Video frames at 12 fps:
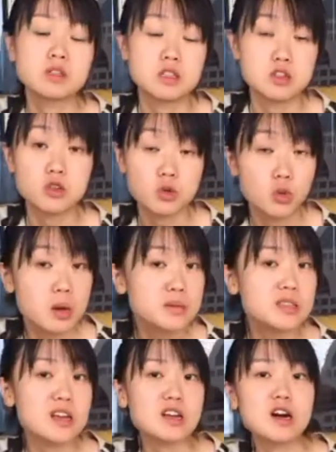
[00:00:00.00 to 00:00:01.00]
your
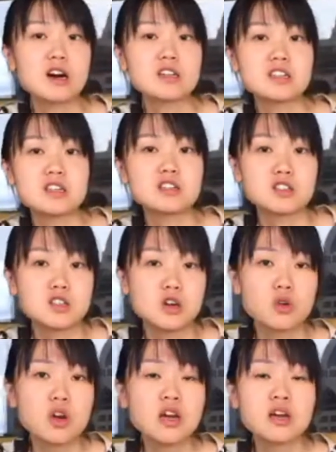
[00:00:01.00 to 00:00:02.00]
website content.
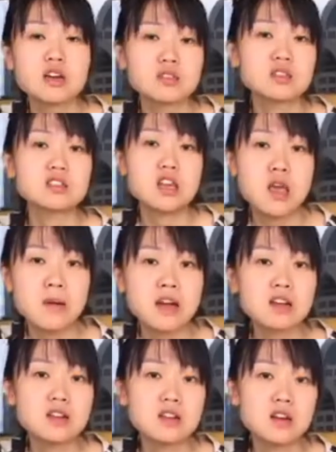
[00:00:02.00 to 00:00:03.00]
So it's the same
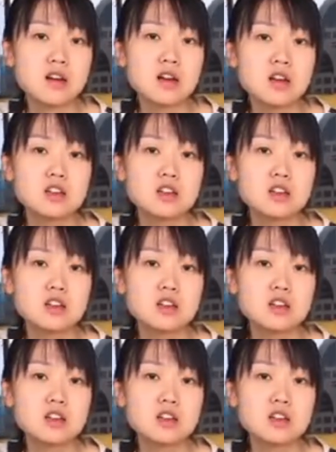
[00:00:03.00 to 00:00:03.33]
idea.